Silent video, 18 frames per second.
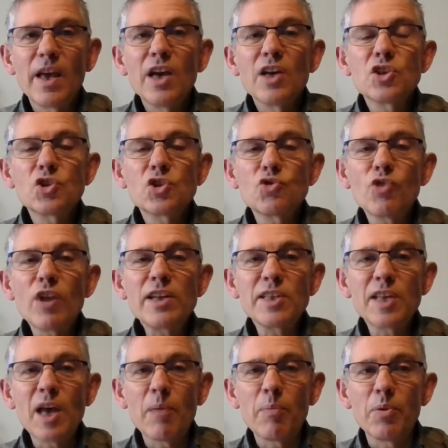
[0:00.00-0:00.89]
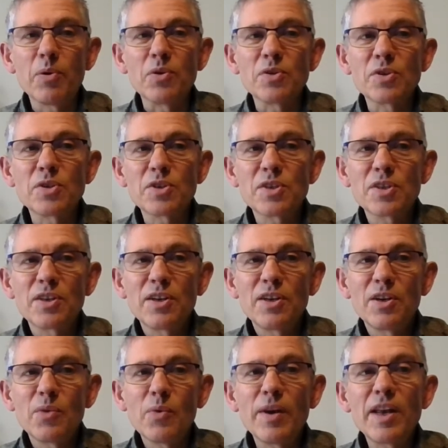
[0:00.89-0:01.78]
stress happens
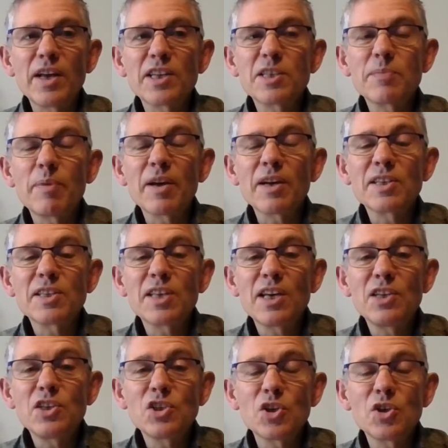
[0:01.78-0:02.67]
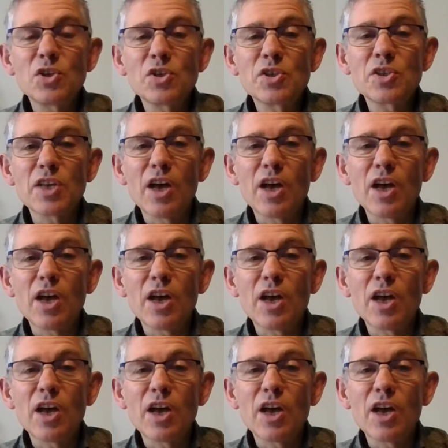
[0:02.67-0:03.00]
when expectations